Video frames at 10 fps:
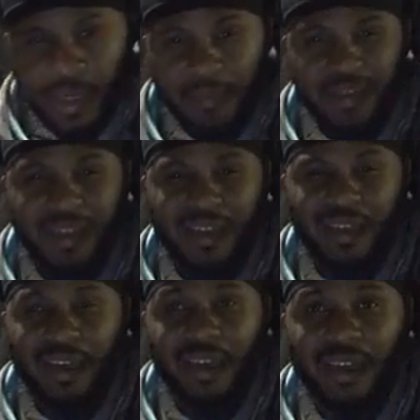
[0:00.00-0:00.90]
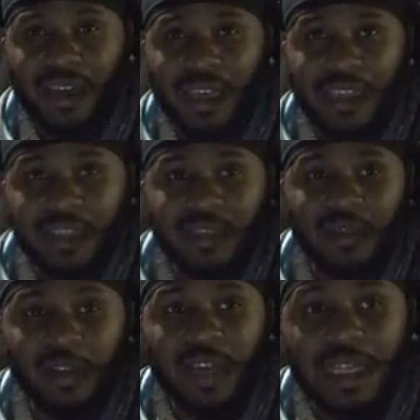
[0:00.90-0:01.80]
I mean, I guess
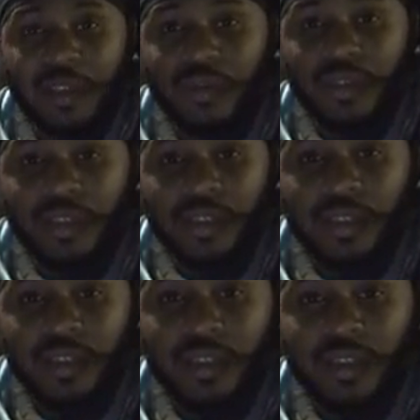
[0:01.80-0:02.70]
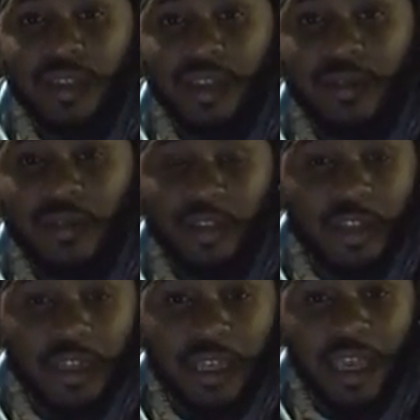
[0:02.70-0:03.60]
you're not used to the
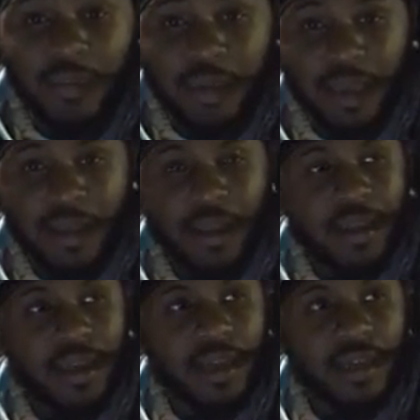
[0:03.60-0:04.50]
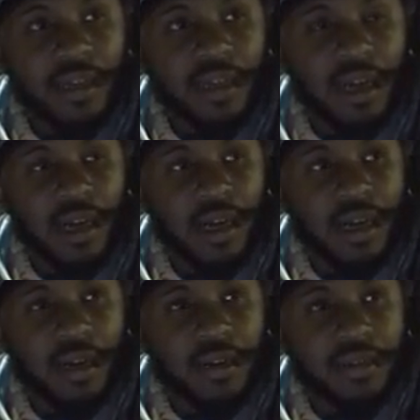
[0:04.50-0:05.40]
trucking game yet.
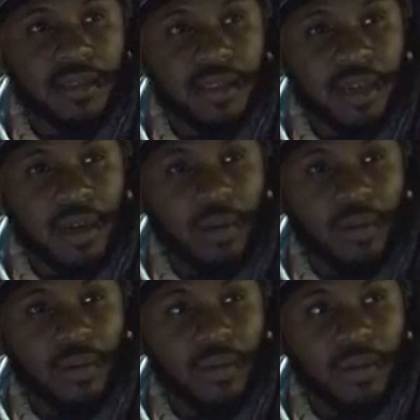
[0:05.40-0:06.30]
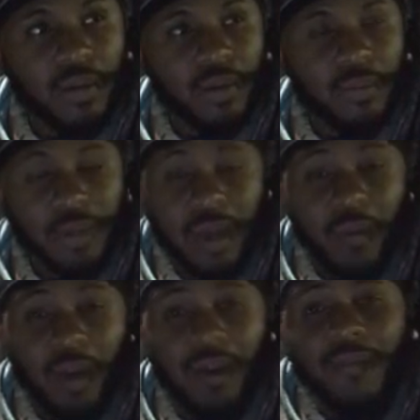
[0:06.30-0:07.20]
So be
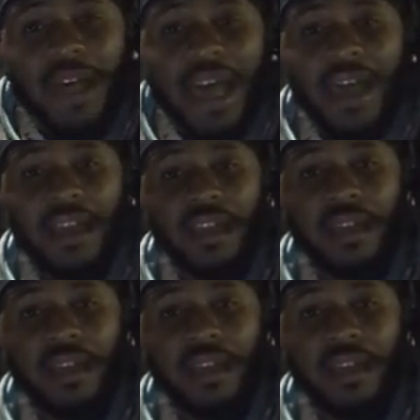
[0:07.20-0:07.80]
aware of that.